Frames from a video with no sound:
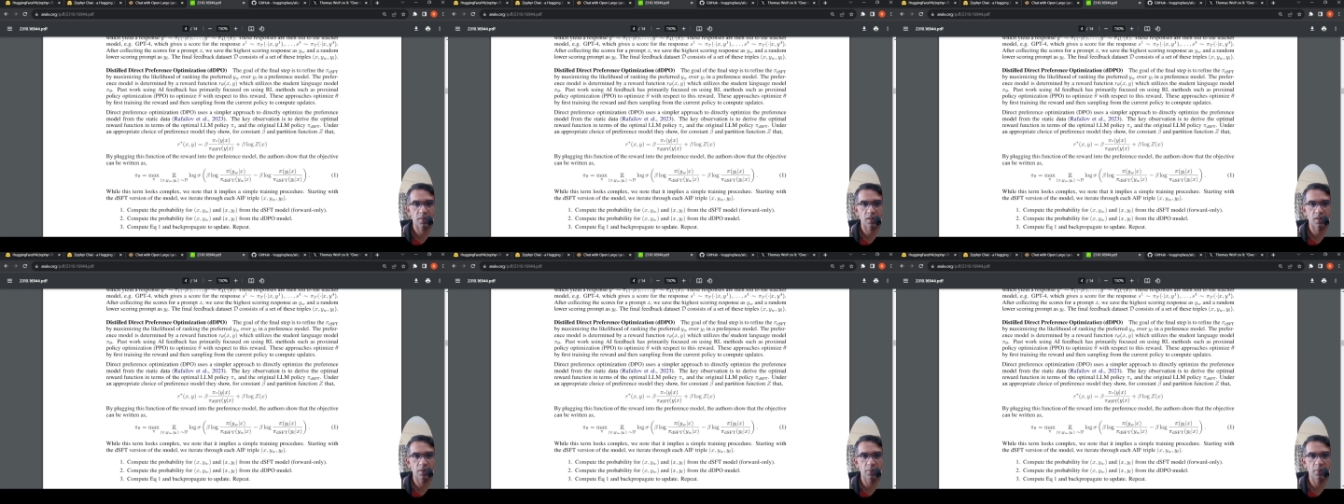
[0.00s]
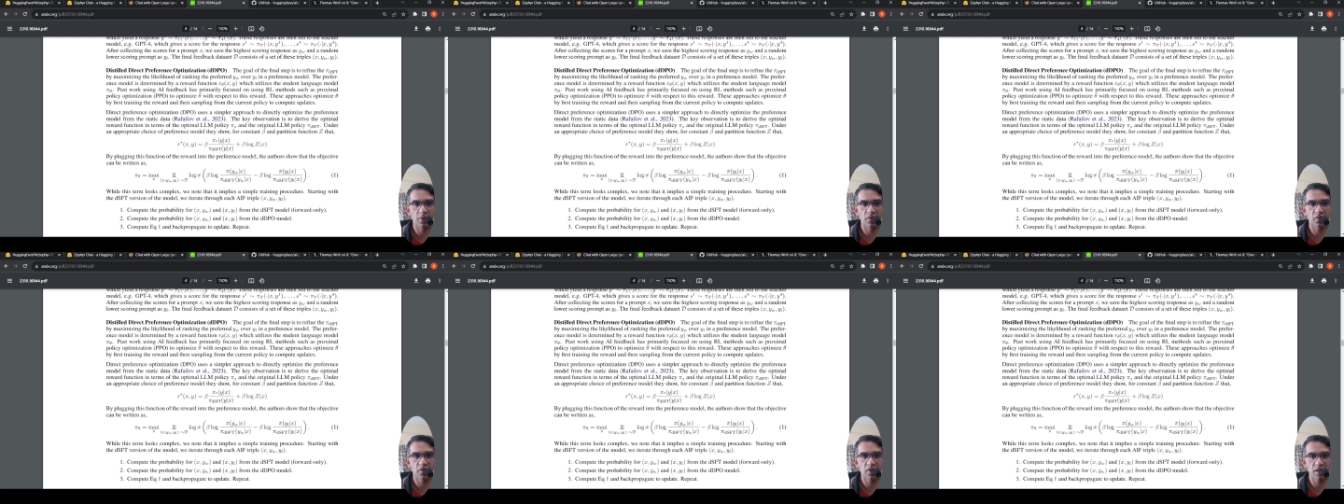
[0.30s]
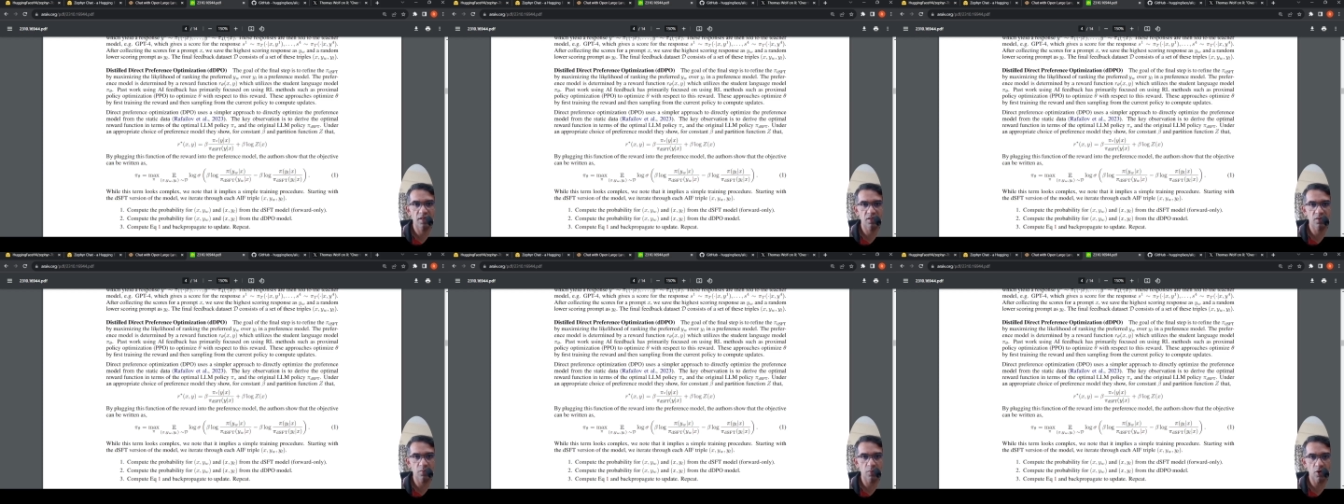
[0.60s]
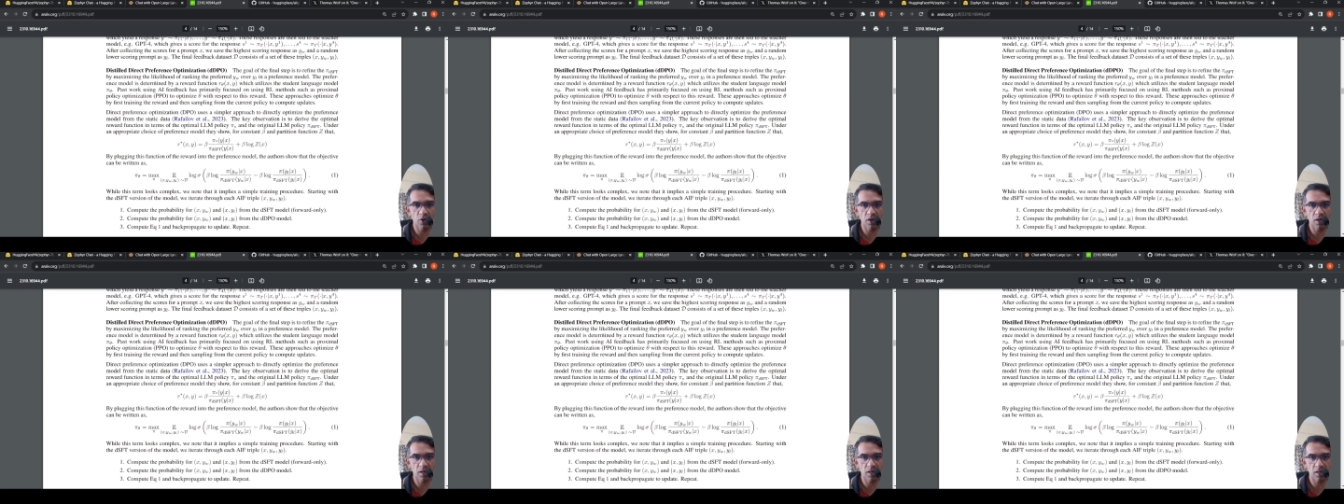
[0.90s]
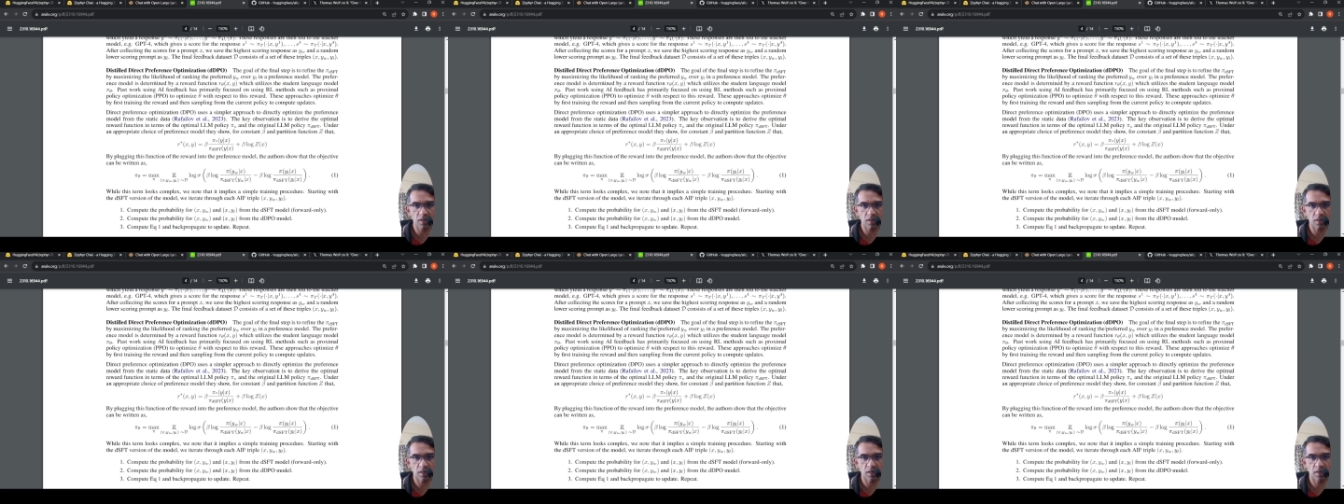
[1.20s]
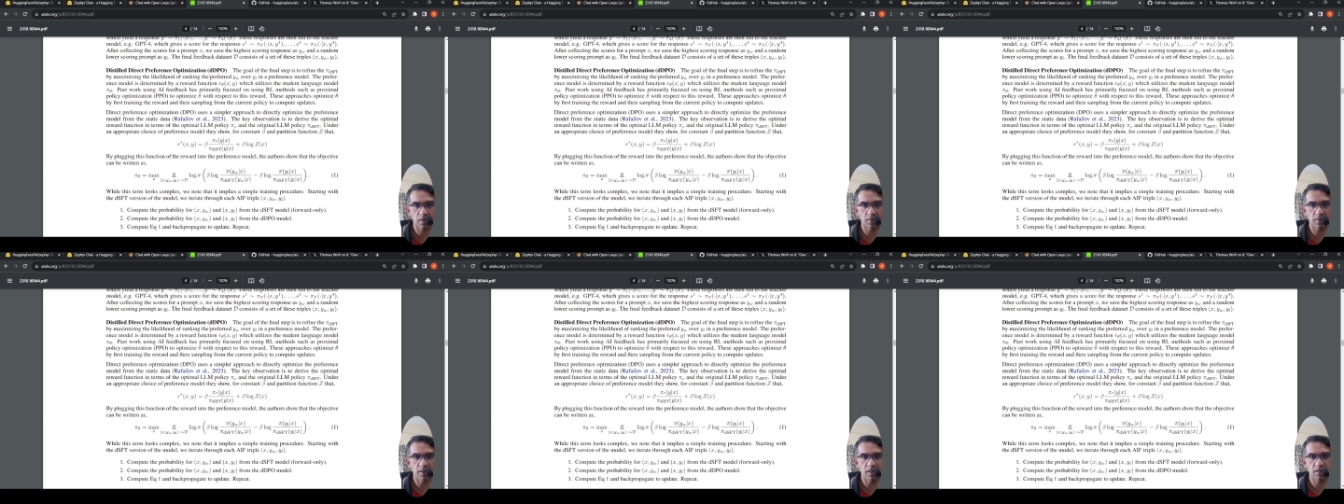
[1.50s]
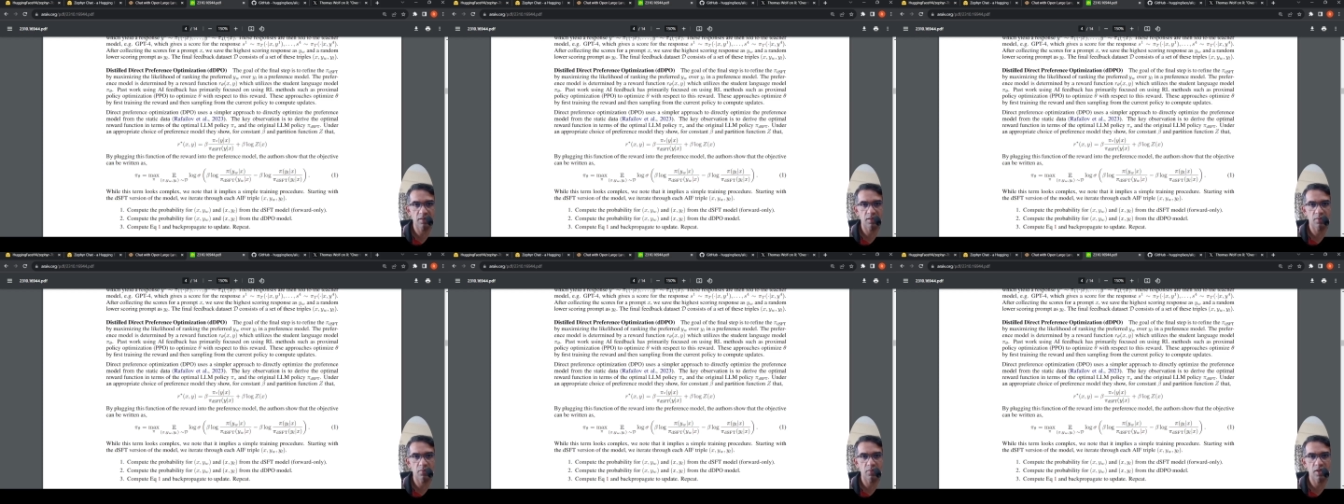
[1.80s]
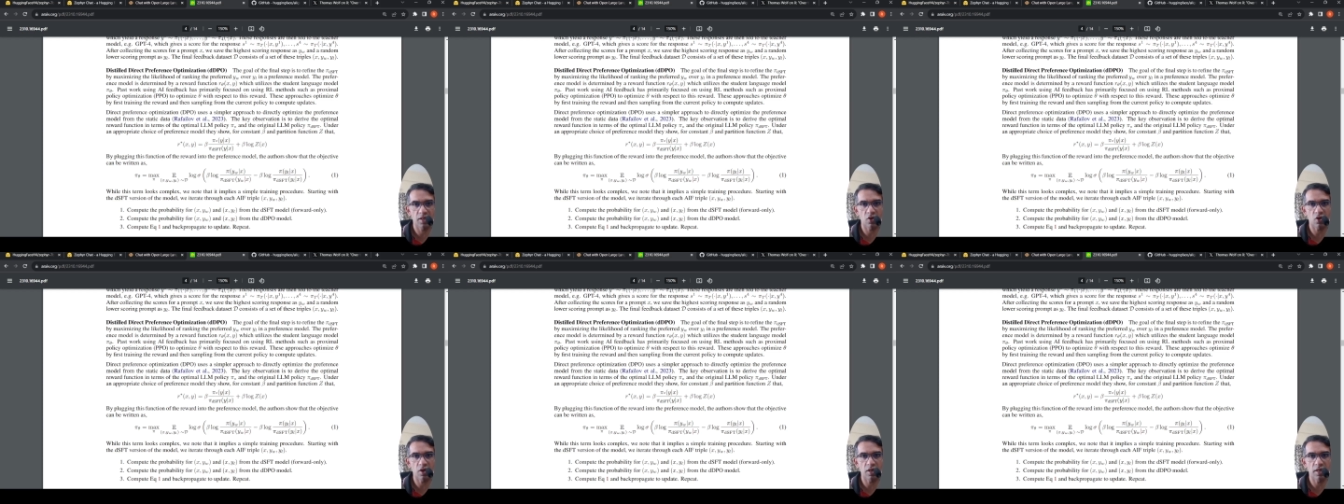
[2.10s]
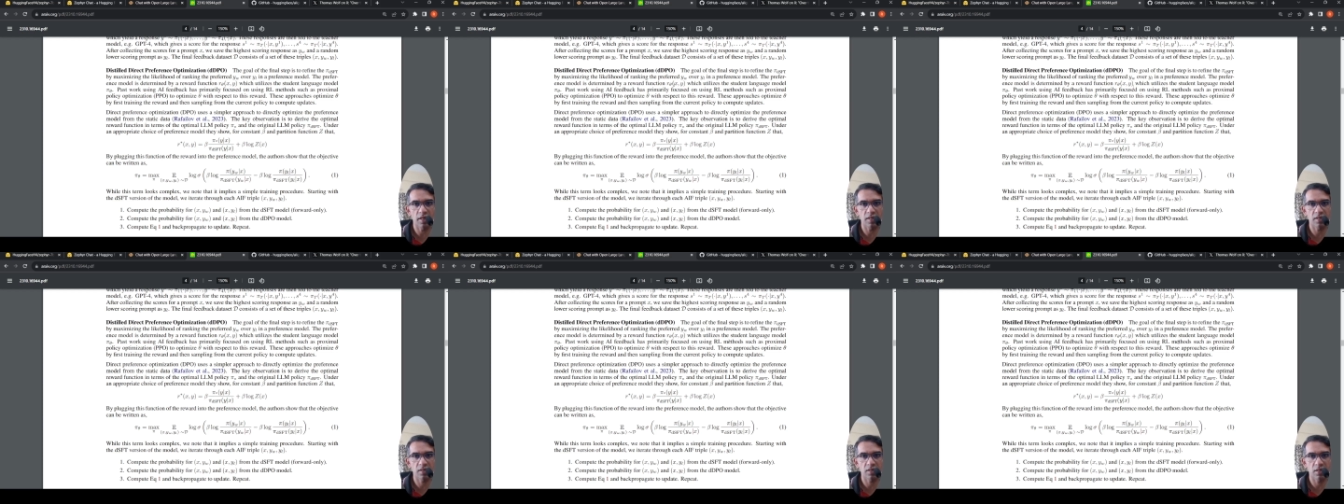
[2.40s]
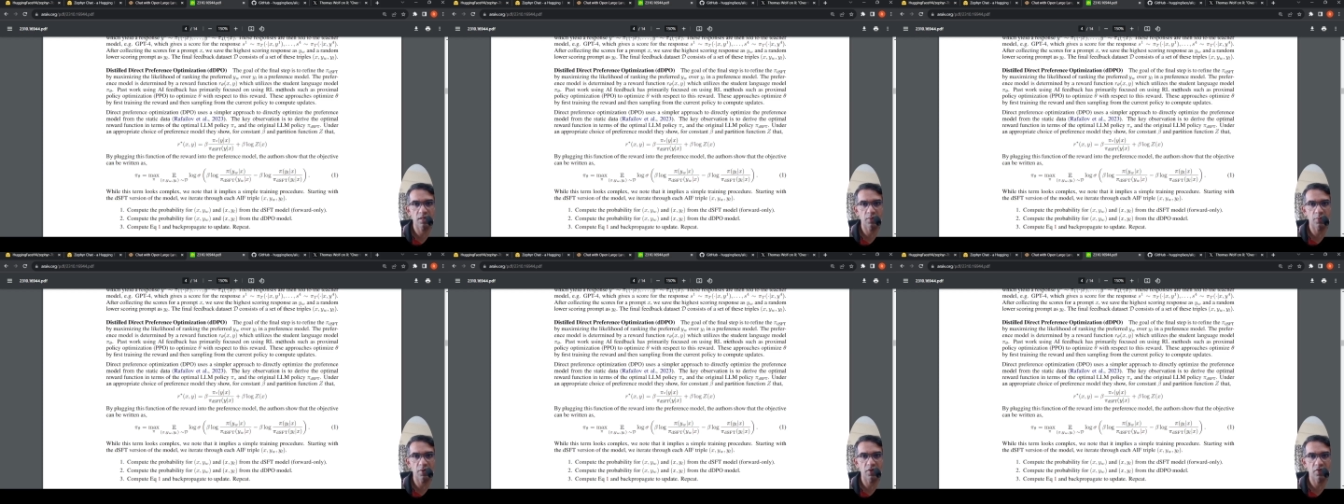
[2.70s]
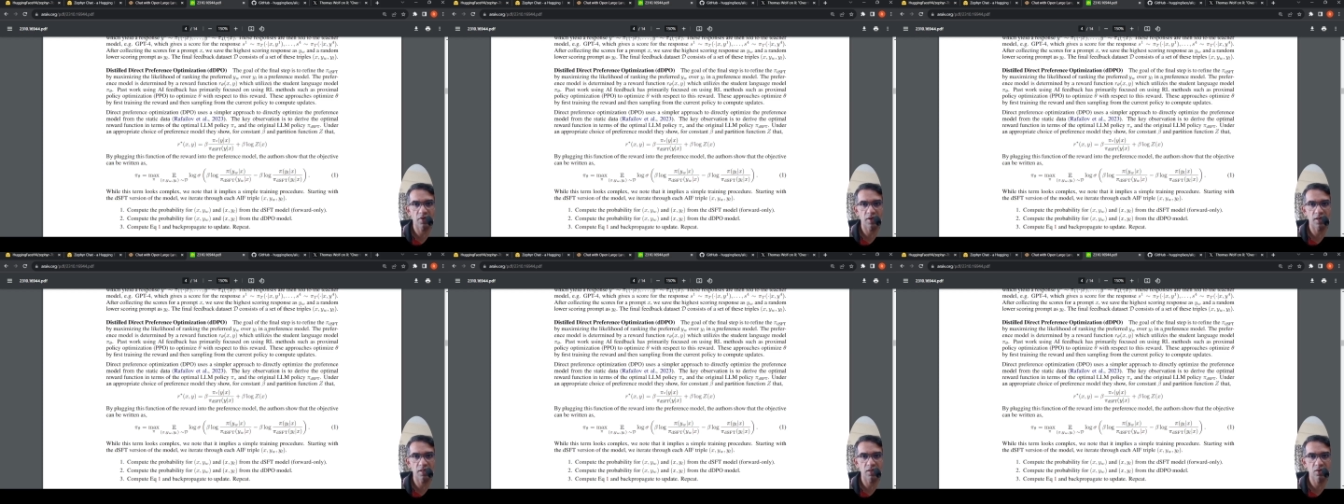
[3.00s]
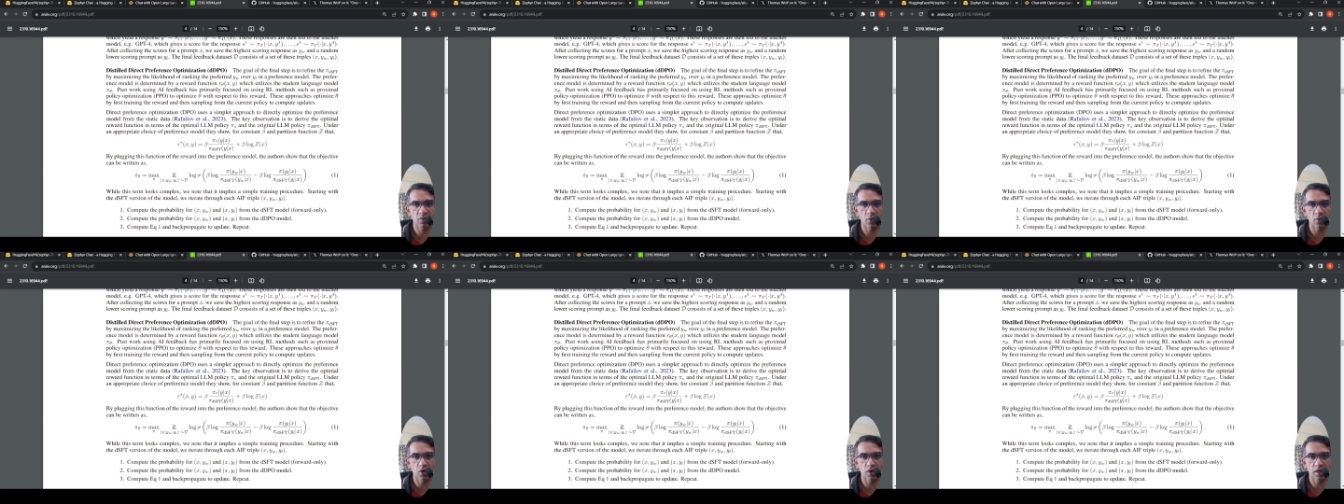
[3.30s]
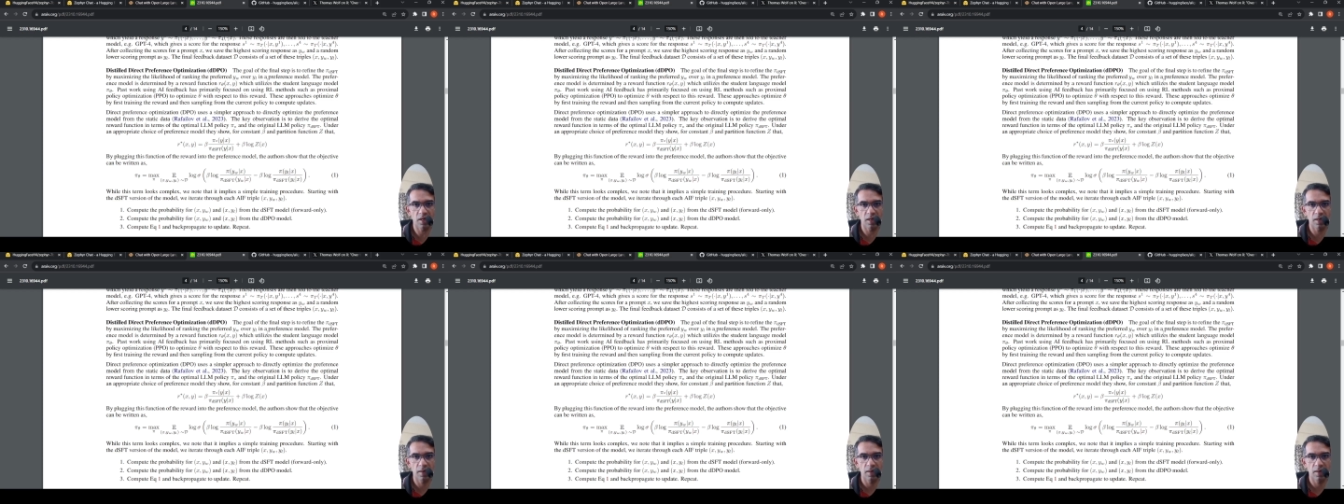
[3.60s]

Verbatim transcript: the preference model, uh, there is something called as a preference model,